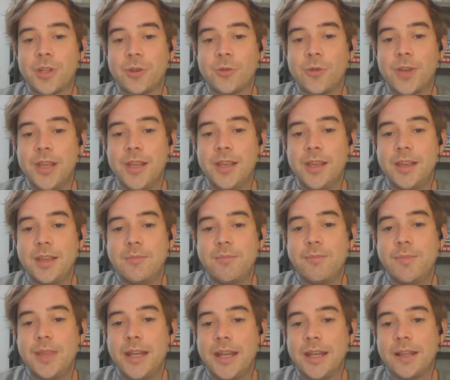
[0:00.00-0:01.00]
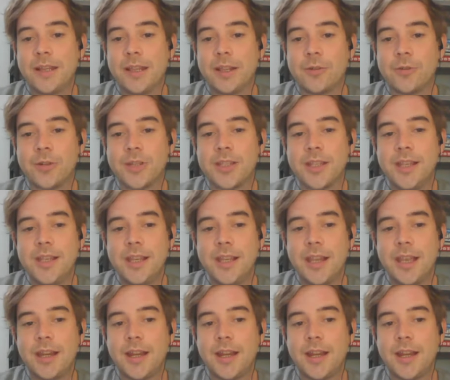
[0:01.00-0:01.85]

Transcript: degree in media literacy